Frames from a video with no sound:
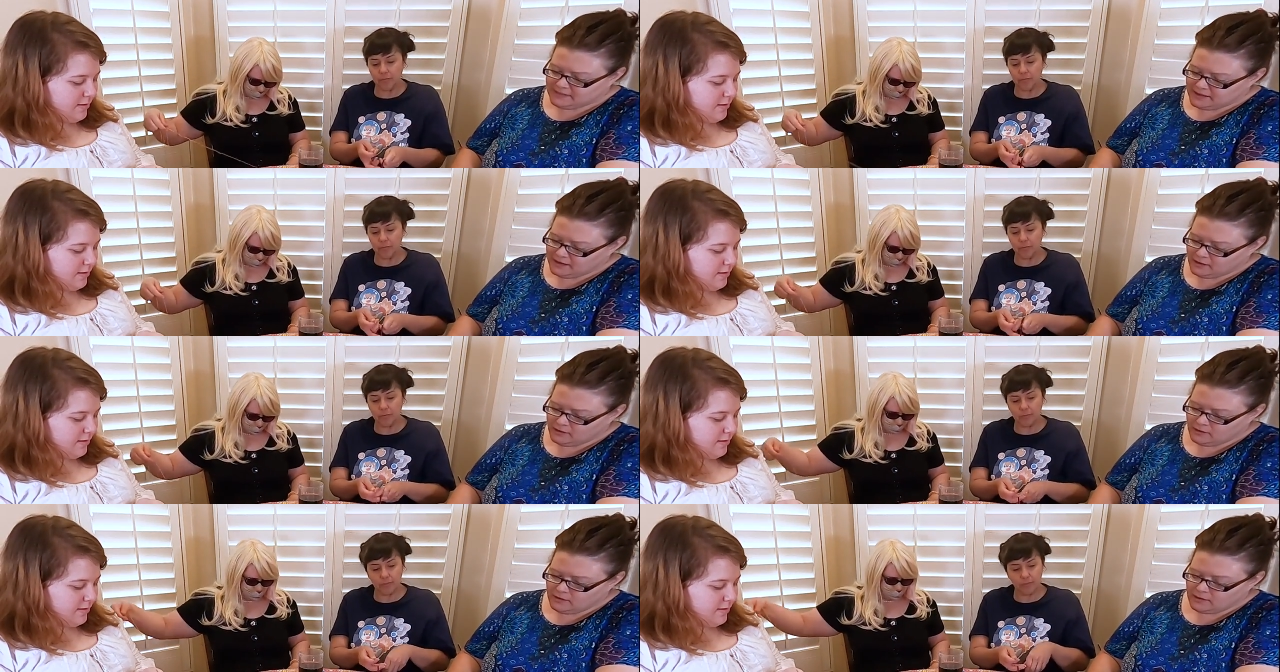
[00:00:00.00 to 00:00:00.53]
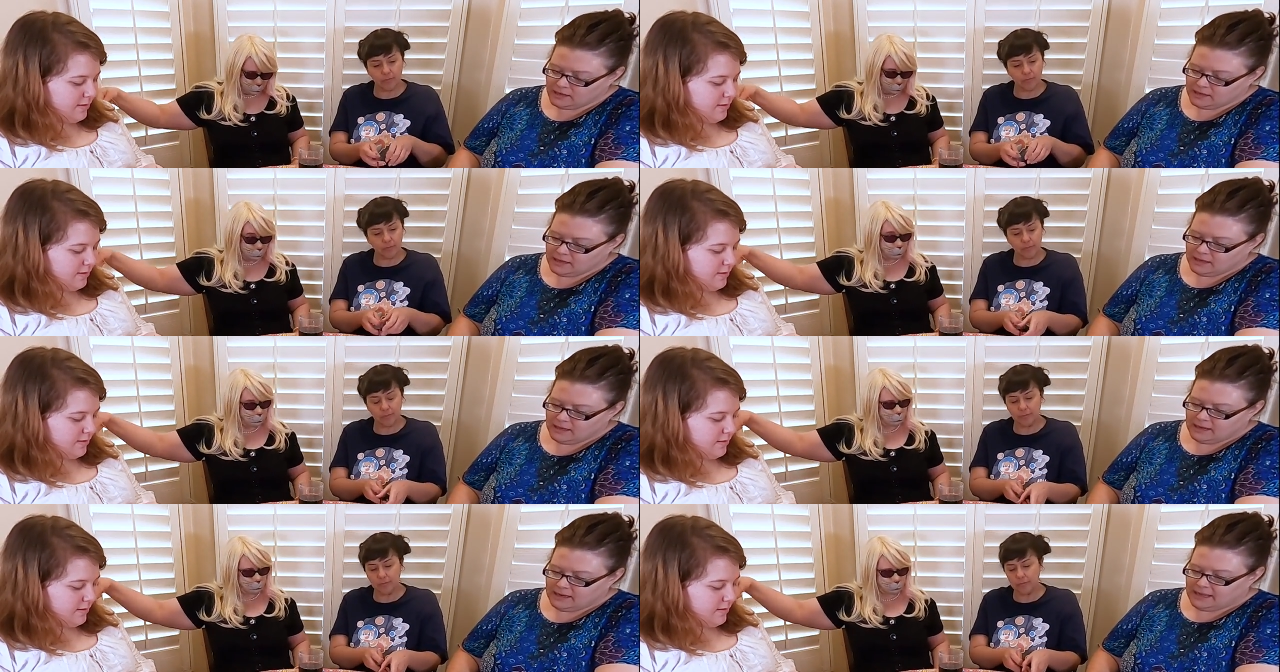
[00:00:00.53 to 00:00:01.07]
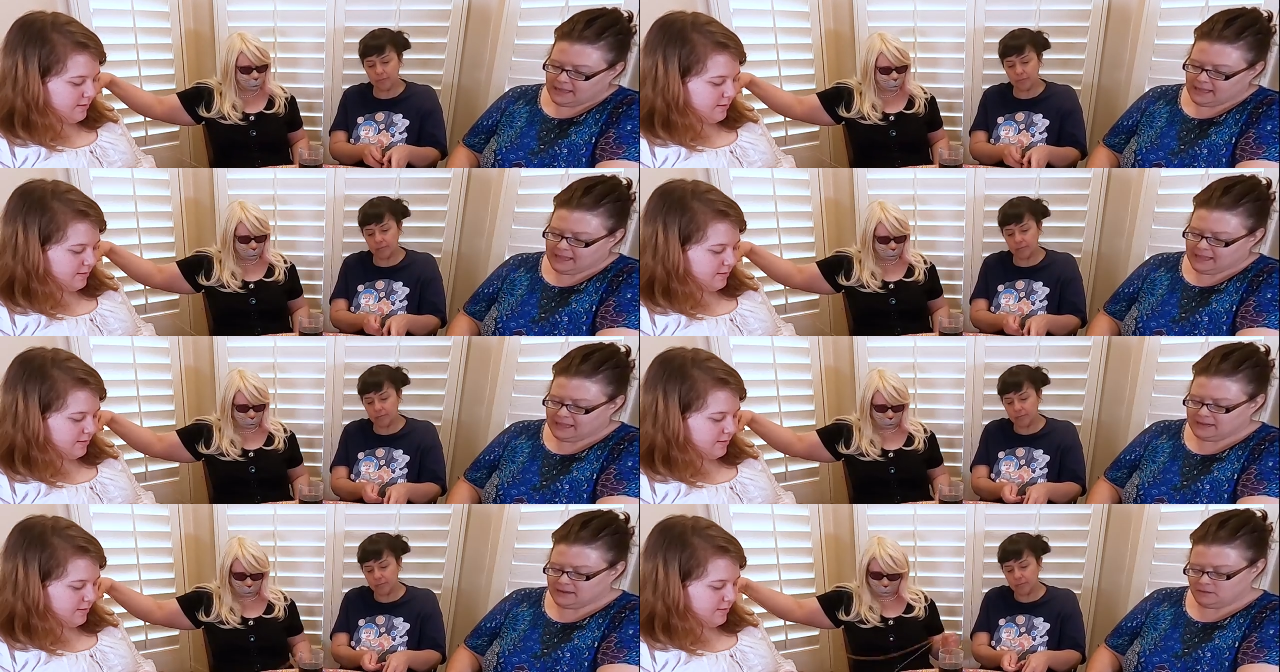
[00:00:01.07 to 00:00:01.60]
Speaker 1: in there
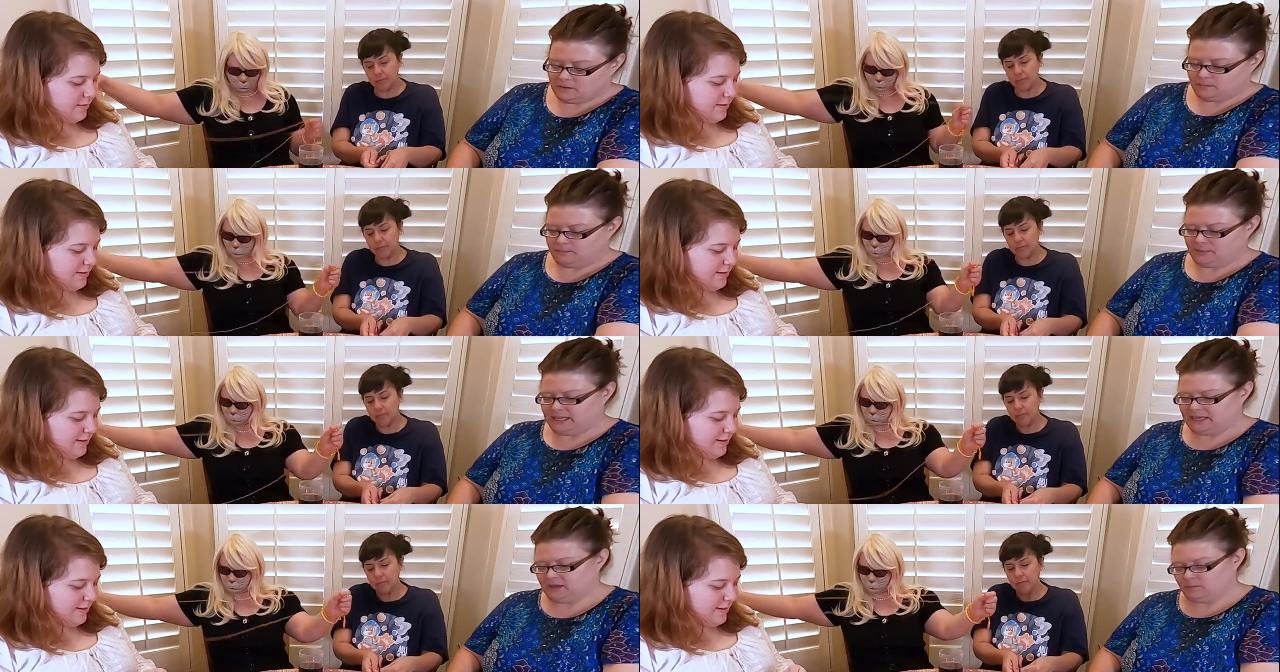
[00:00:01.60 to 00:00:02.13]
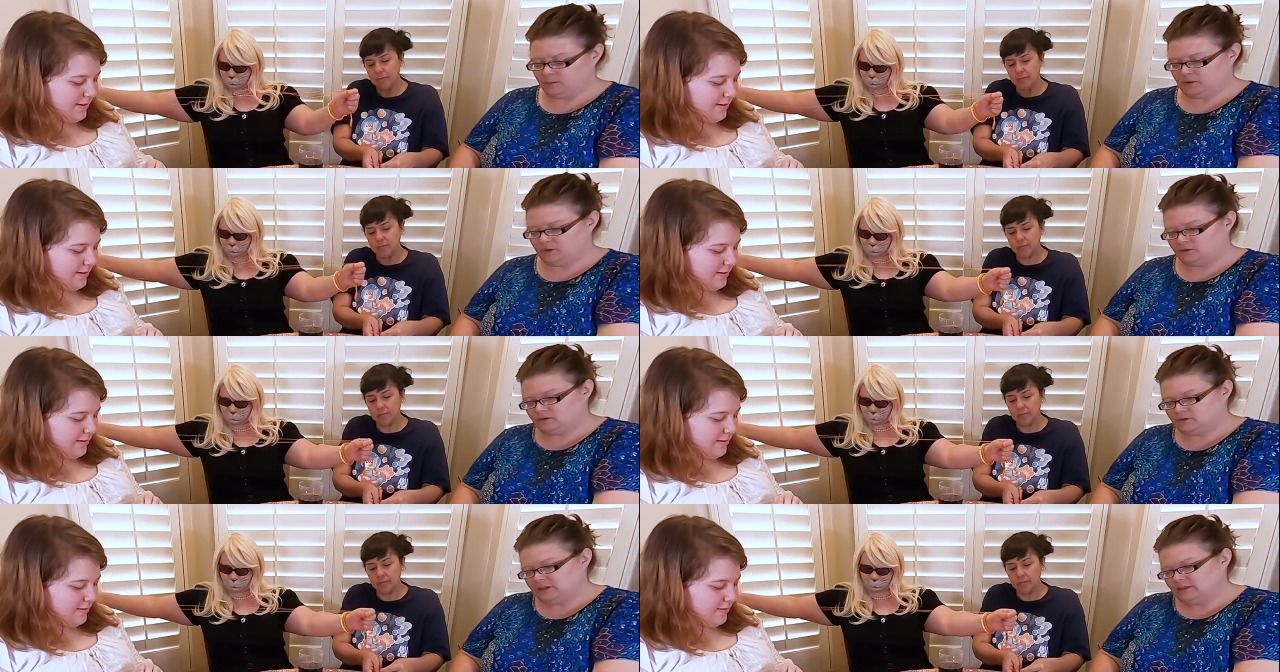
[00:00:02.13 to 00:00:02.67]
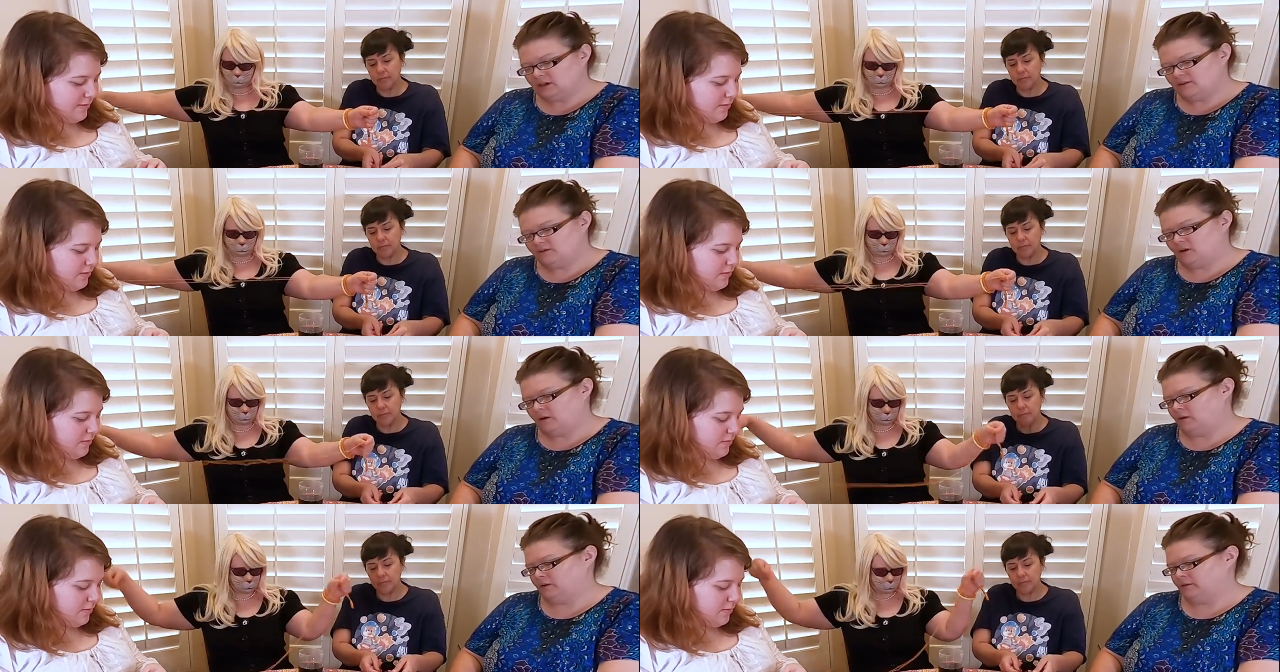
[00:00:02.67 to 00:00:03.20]
and pink because I love
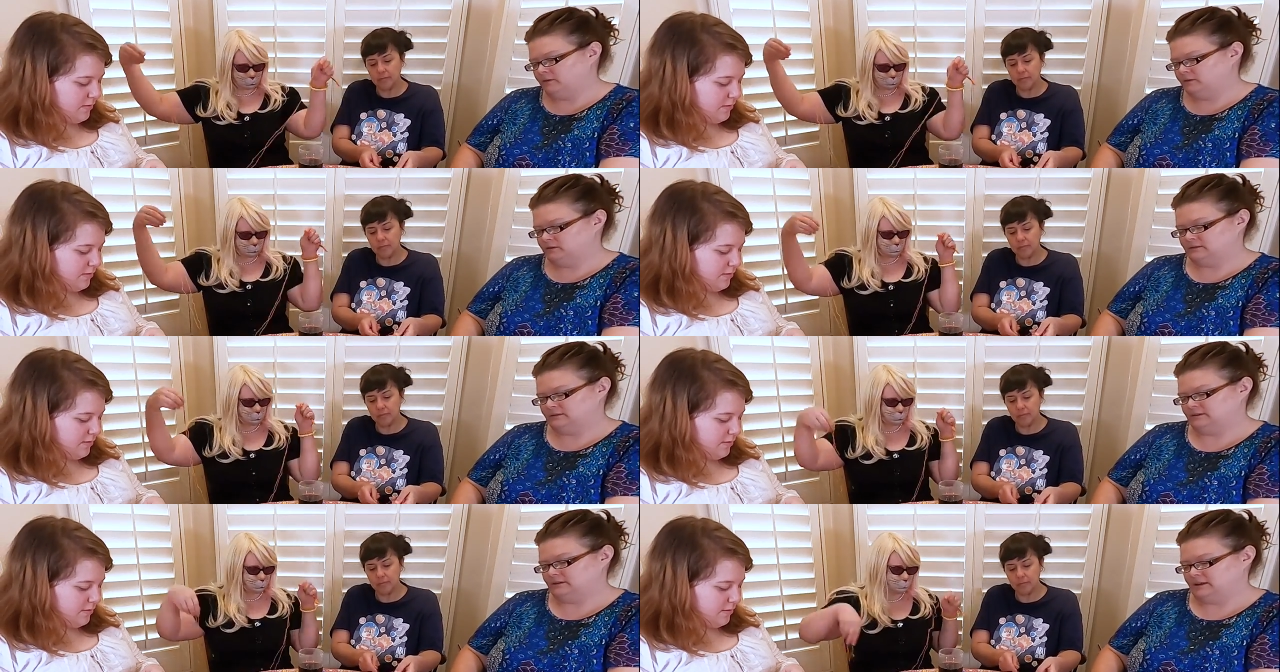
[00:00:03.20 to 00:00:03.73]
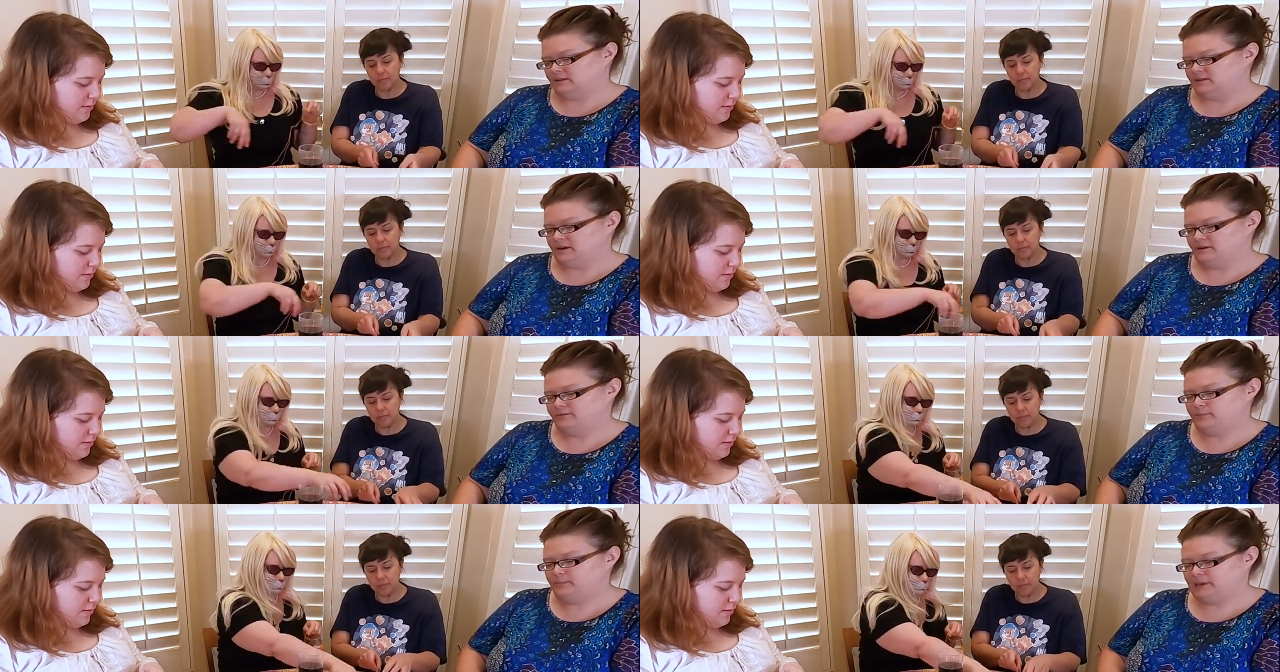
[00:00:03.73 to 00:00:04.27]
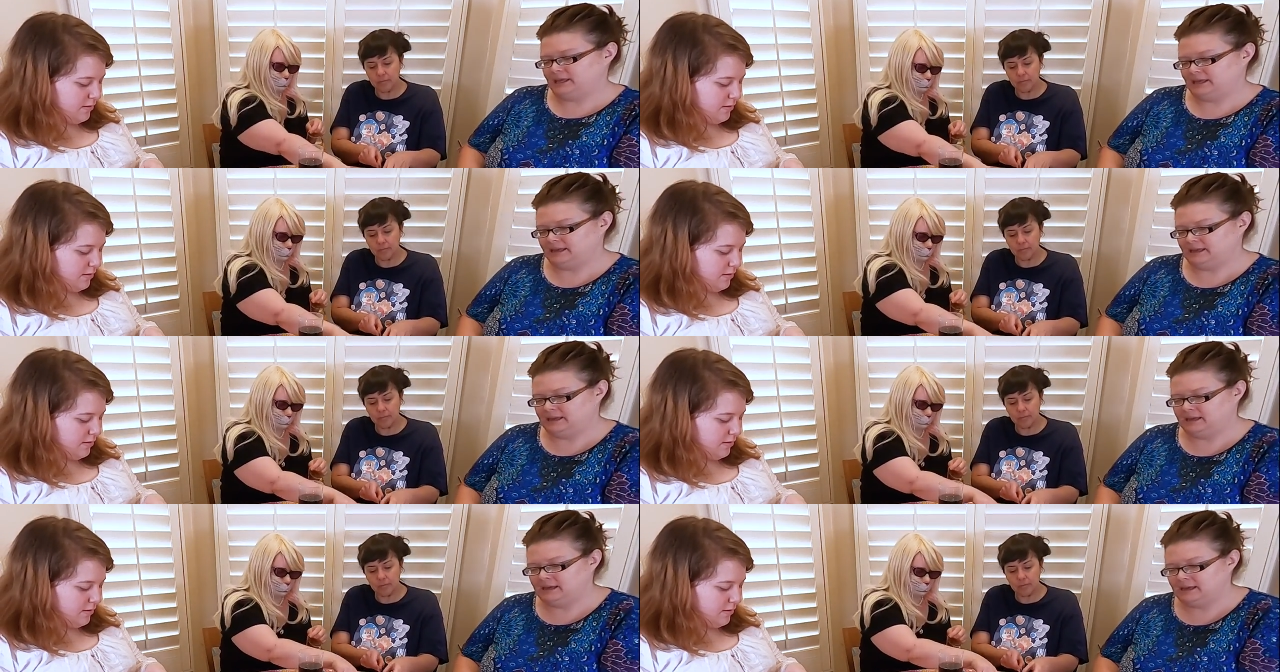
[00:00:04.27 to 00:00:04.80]
hearts and I love pink